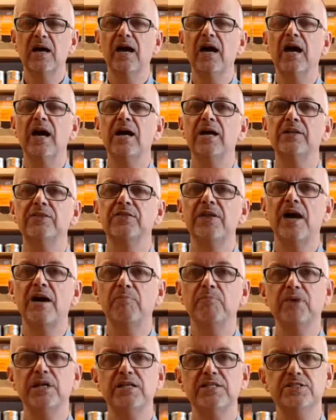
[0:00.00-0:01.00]
and
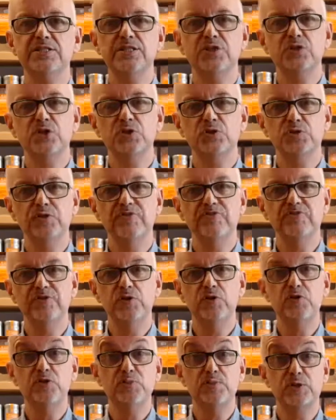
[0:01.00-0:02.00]
that means it's going to
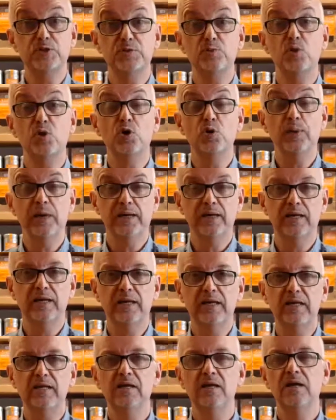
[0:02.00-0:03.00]
infuse much more
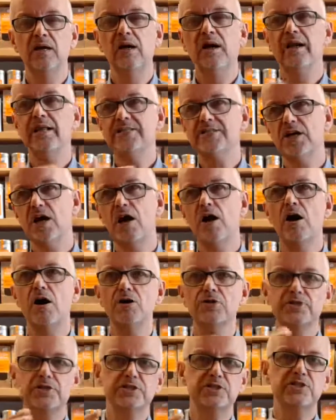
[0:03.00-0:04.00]
quickly, and it's
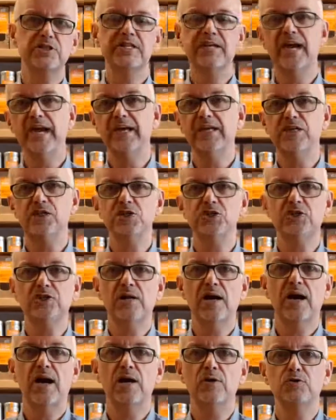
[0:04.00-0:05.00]
harder to gauge
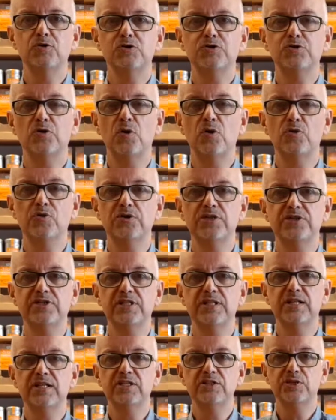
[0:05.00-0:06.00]
how strong the
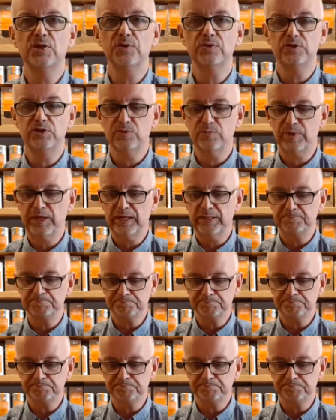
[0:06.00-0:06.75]
tea is going to be.